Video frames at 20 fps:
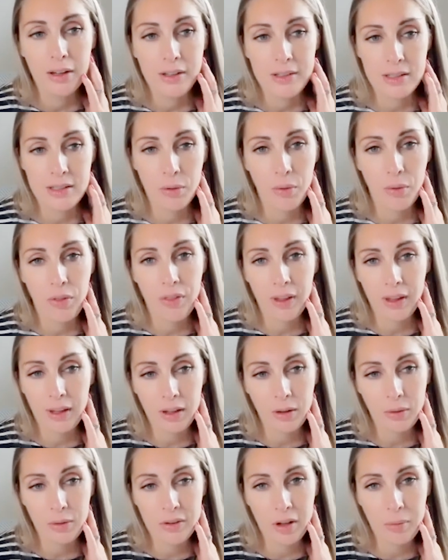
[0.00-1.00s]
So
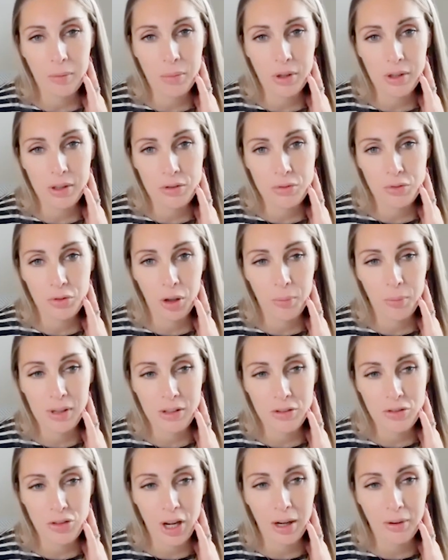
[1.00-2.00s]
thank you so much for
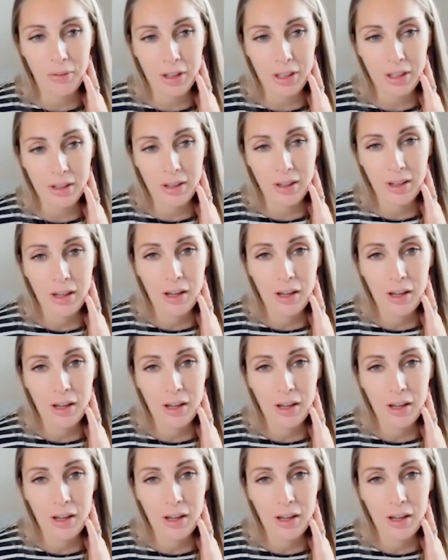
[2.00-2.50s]
coming and sharing.